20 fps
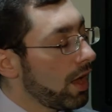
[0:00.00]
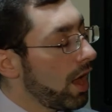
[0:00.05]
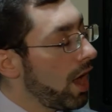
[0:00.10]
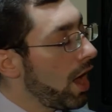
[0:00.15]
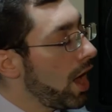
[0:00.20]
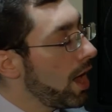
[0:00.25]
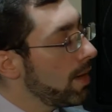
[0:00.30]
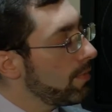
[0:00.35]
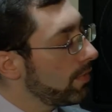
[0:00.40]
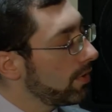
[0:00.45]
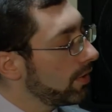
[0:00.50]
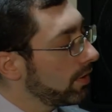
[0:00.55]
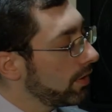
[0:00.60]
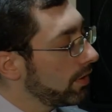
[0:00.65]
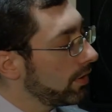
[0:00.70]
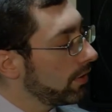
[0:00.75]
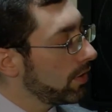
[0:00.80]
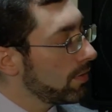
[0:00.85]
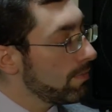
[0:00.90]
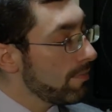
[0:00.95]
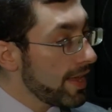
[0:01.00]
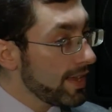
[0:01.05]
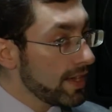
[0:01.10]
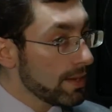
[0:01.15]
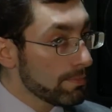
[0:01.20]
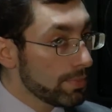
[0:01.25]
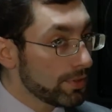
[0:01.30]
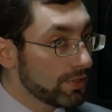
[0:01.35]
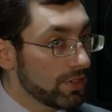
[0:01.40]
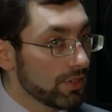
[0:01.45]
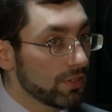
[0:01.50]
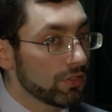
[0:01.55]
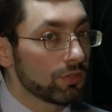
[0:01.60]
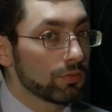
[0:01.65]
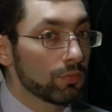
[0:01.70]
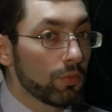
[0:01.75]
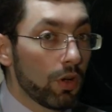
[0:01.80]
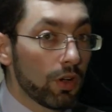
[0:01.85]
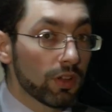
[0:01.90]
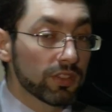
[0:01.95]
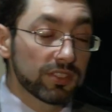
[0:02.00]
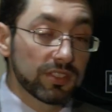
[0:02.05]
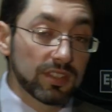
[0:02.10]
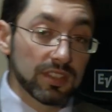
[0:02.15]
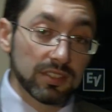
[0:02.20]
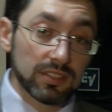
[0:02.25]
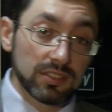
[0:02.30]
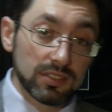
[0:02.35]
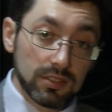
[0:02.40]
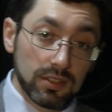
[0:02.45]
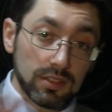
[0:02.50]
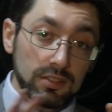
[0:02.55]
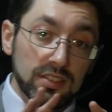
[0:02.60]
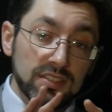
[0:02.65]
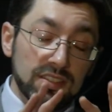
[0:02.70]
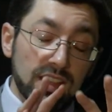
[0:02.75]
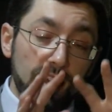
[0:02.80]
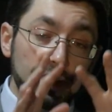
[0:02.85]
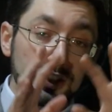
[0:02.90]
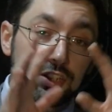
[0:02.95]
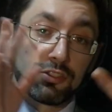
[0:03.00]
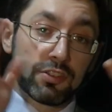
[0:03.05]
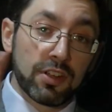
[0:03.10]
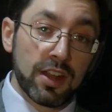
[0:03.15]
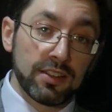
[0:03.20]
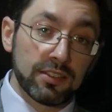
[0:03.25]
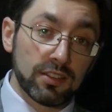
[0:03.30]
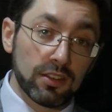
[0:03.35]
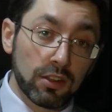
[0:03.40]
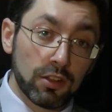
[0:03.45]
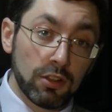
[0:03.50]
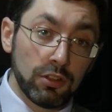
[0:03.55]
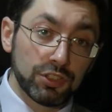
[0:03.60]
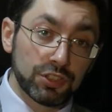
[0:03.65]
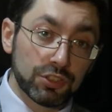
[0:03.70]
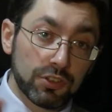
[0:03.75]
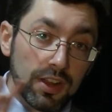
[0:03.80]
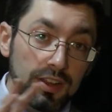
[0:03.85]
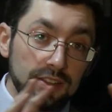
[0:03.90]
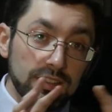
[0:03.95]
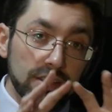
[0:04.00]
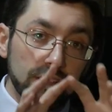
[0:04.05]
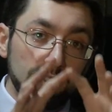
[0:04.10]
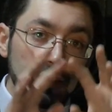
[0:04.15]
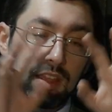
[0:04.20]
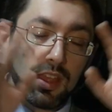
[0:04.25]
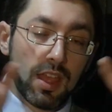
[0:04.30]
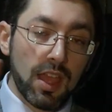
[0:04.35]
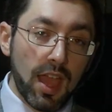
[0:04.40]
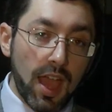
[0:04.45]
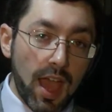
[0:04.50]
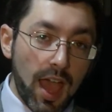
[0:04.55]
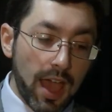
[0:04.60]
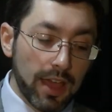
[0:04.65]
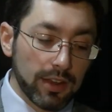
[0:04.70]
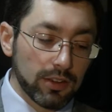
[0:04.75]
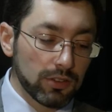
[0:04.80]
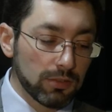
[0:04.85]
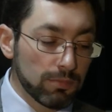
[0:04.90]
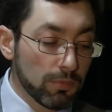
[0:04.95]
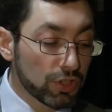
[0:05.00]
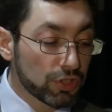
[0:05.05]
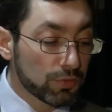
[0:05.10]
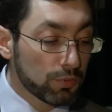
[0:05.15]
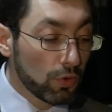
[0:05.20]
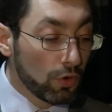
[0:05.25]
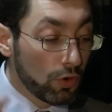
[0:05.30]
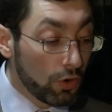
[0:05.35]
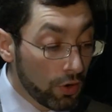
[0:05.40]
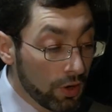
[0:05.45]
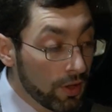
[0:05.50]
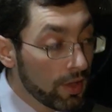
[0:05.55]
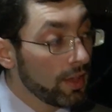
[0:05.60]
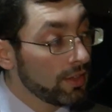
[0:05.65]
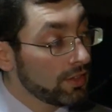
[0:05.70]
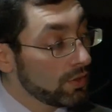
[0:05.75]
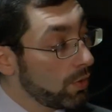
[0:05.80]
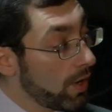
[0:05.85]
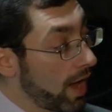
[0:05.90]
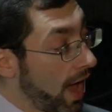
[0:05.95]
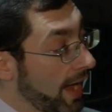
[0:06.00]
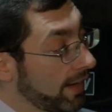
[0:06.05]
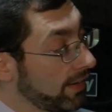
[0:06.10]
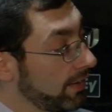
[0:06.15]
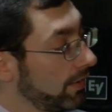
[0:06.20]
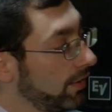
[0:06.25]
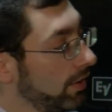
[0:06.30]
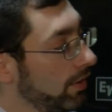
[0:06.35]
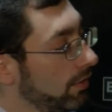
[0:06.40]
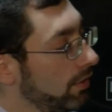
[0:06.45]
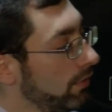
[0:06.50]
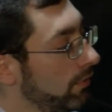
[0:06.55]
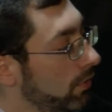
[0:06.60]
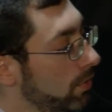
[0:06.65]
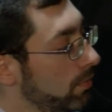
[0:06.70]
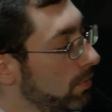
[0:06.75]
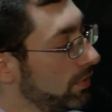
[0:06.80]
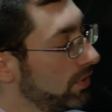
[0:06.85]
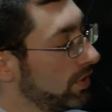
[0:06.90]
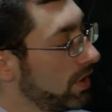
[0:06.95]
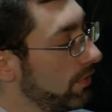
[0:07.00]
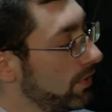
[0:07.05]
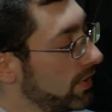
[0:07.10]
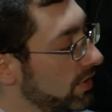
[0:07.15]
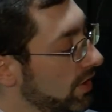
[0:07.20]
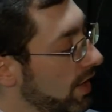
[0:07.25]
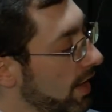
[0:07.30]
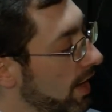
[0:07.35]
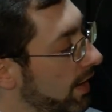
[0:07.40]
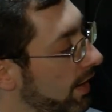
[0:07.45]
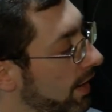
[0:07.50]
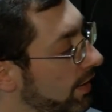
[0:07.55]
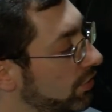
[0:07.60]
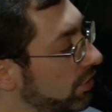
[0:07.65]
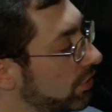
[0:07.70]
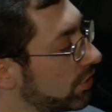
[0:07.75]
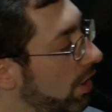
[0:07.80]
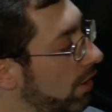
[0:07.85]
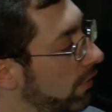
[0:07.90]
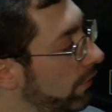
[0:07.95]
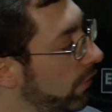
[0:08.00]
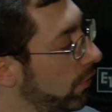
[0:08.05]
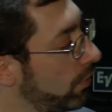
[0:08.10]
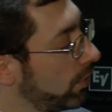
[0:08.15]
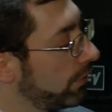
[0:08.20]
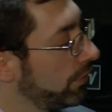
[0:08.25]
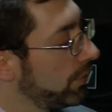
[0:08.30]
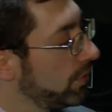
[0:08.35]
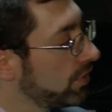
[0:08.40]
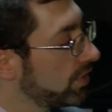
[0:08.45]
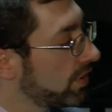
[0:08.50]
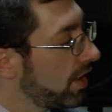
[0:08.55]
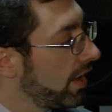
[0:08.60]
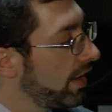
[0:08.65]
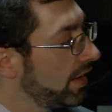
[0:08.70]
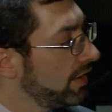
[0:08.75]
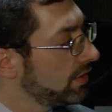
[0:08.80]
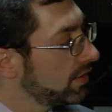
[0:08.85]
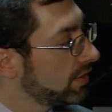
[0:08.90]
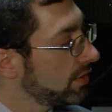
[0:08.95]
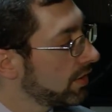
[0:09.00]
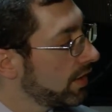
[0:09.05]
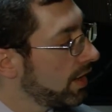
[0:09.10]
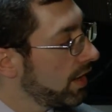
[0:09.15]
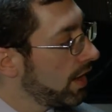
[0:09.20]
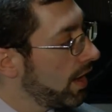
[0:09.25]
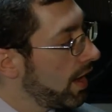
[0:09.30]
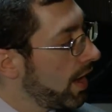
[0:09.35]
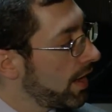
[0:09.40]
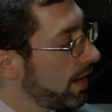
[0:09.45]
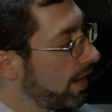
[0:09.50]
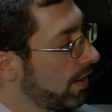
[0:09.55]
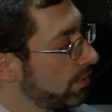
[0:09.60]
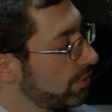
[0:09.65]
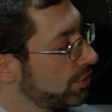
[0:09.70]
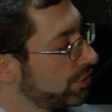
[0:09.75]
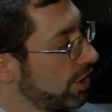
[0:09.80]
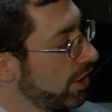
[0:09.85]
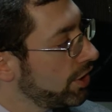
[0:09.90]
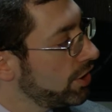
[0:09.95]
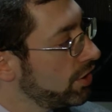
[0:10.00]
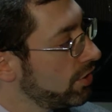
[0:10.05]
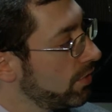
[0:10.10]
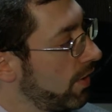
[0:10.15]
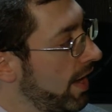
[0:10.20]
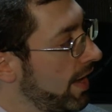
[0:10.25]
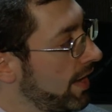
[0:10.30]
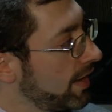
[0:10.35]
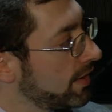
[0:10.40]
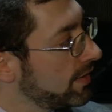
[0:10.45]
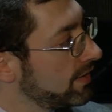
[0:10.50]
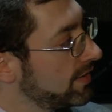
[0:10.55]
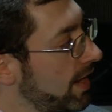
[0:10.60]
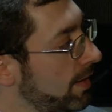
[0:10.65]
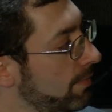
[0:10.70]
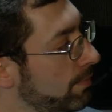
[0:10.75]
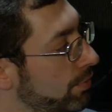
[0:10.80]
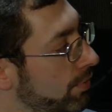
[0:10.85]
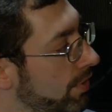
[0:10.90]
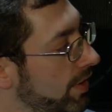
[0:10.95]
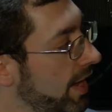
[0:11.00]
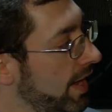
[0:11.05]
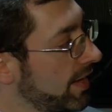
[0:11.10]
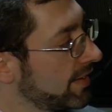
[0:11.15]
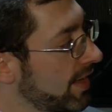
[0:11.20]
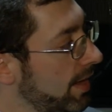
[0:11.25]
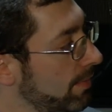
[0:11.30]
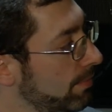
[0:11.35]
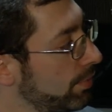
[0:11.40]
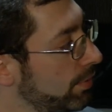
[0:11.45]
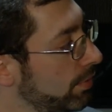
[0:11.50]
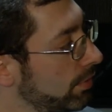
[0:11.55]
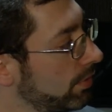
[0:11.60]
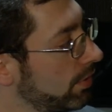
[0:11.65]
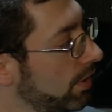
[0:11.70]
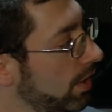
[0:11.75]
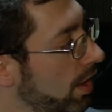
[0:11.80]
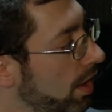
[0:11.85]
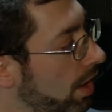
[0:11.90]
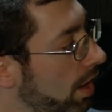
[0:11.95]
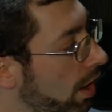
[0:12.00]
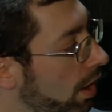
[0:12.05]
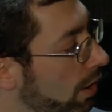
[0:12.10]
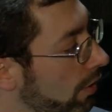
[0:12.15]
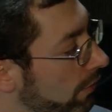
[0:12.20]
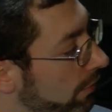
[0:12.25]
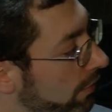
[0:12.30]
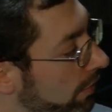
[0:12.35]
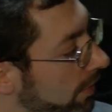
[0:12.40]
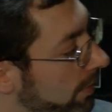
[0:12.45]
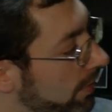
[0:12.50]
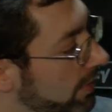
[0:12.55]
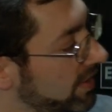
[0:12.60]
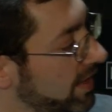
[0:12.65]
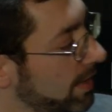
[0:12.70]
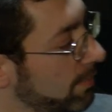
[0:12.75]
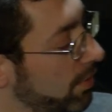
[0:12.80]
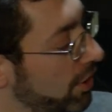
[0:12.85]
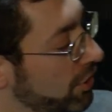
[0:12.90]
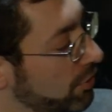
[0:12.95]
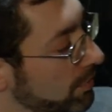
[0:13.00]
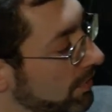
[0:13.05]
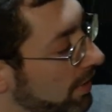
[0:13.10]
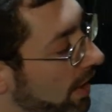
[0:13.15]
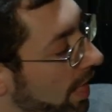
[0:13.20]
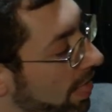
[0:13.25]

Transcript: the main impetus was this desire to create an acculturated and much more, as it were, Anglican form of service. Let's just go forward a few slides, and I will show you a contemporary example of the same arrangement.